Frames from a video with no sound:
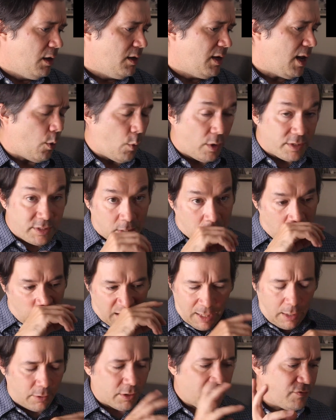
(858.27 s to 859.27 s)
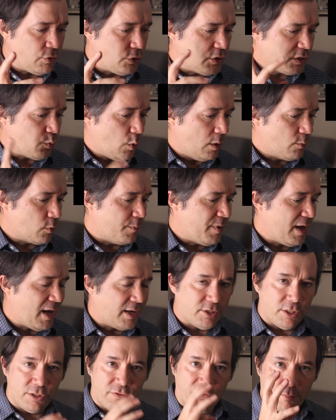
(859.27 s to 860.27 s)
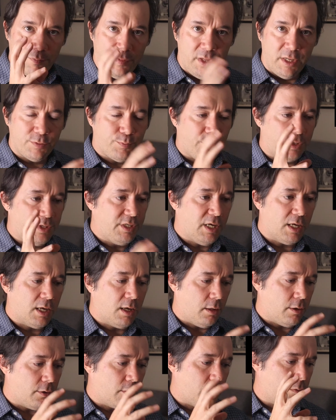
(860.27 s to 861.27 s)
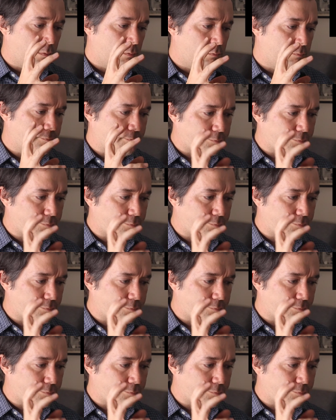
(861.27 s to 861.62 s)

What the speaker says: Now, once again, I'll give you just one more passage from this particular